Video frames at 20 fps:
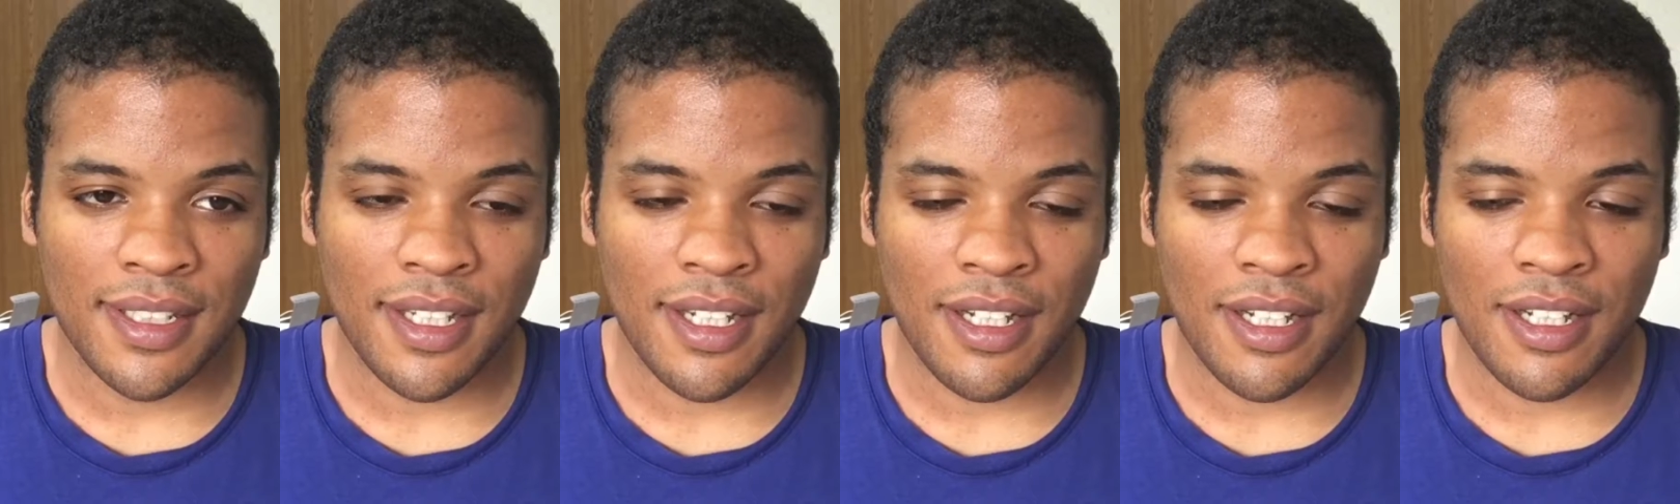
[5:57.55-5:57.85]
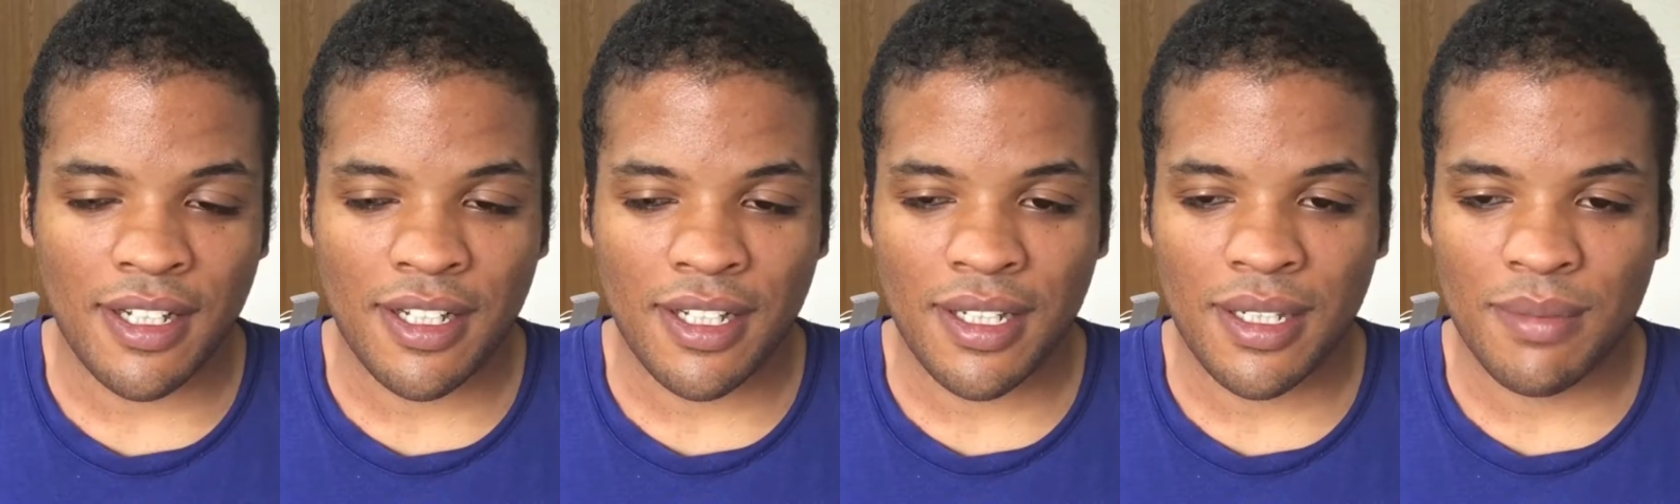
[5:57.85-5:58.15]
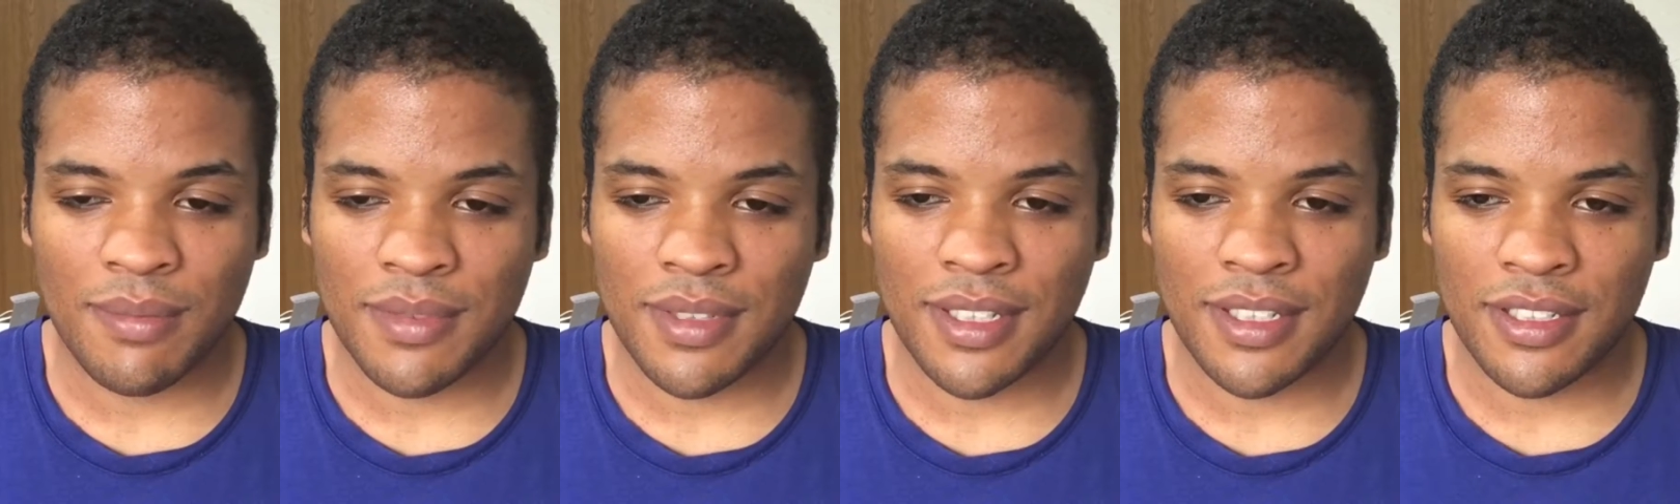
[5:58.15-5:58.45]

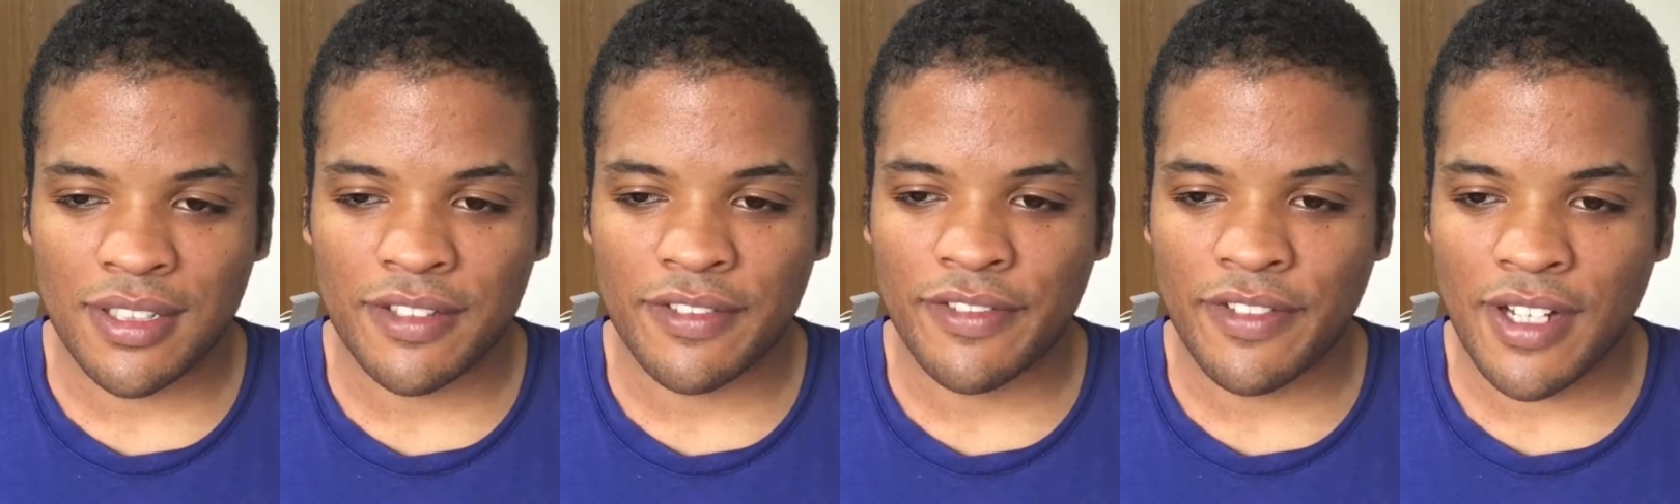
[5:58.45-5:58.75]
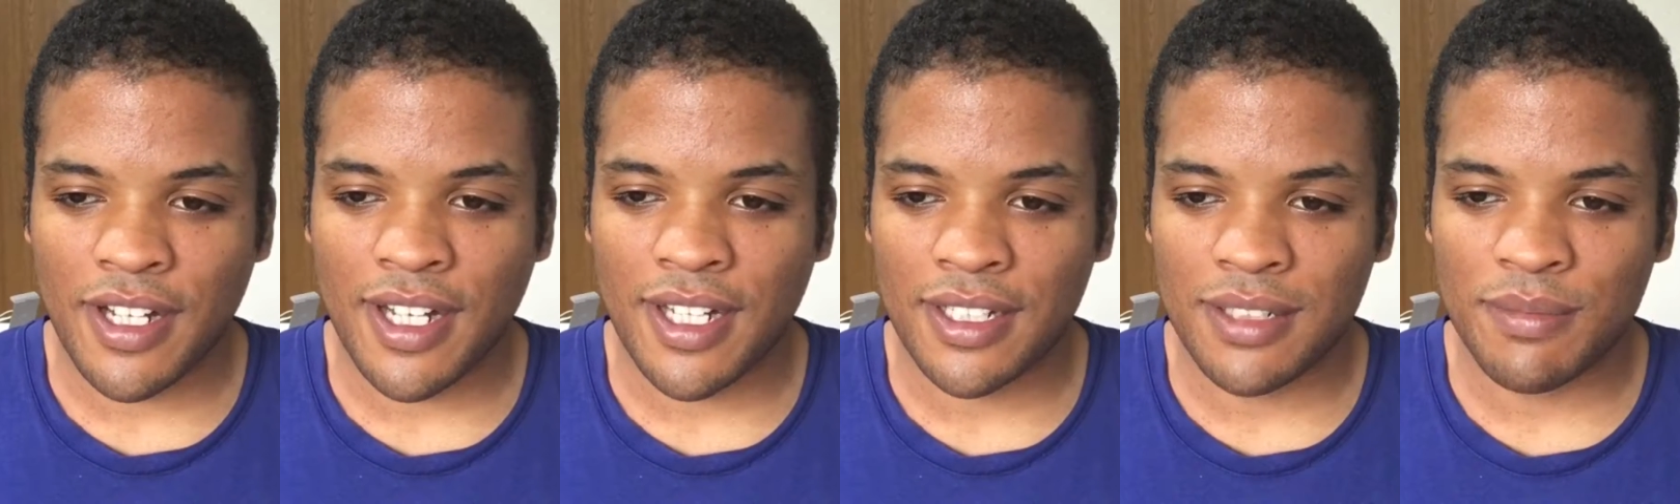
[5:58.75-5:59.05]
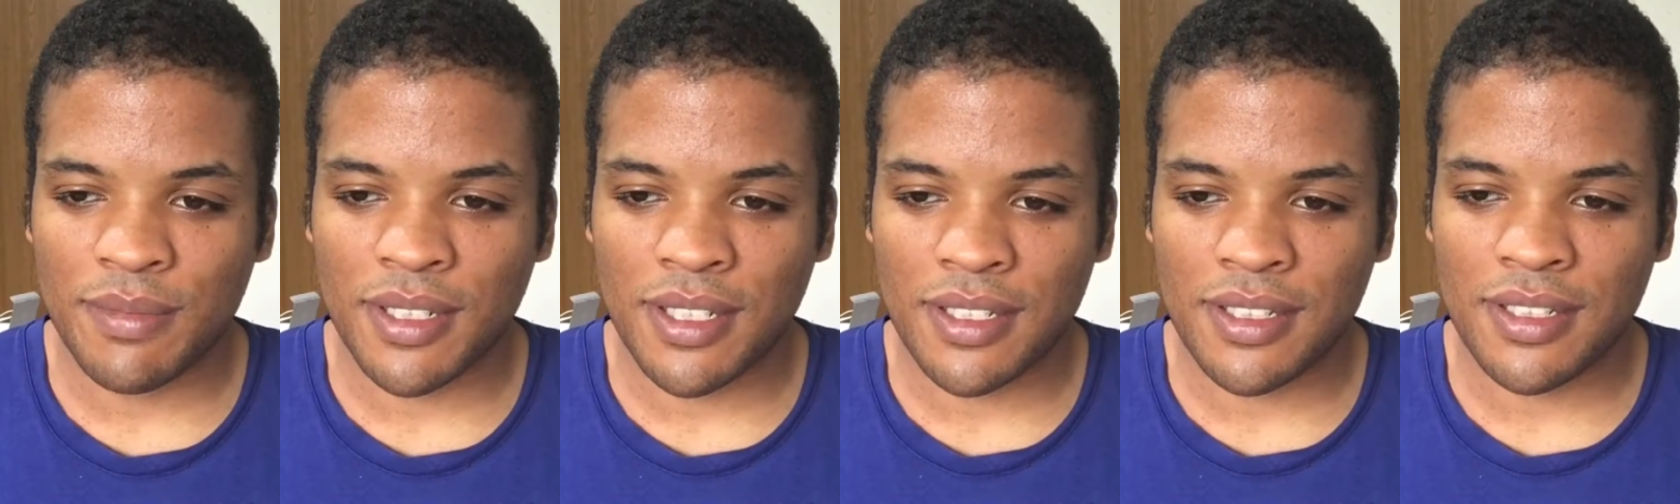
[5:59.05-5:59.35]
Then you're fine.
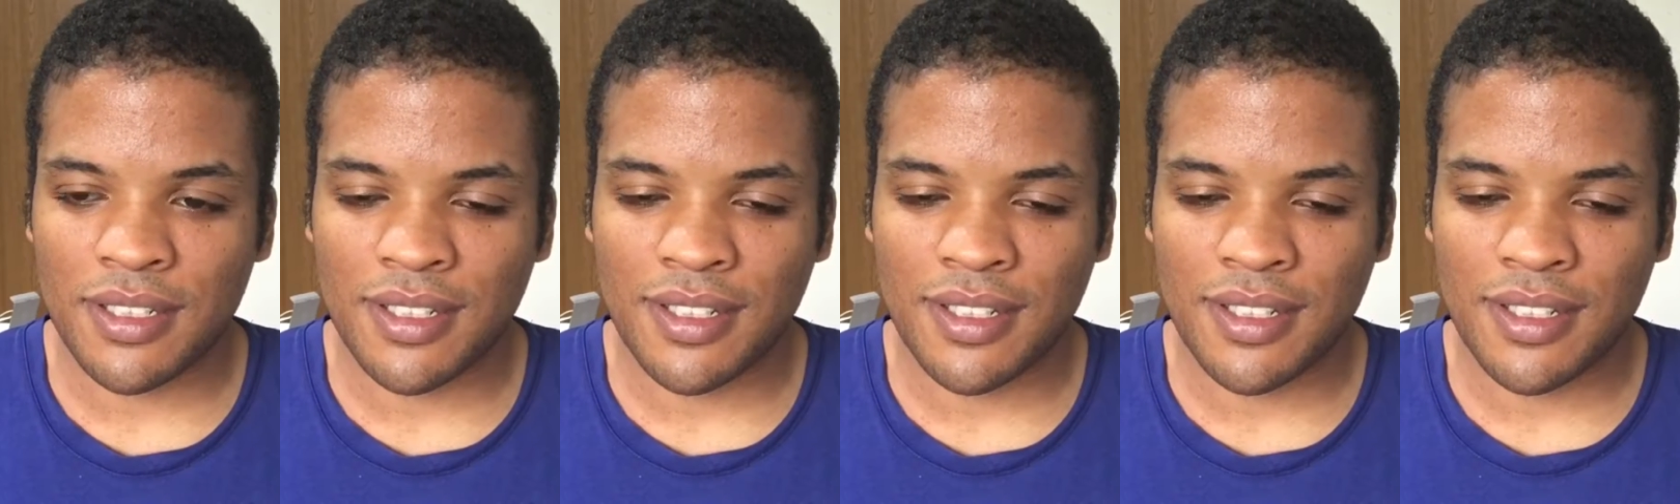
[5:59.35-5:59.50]
But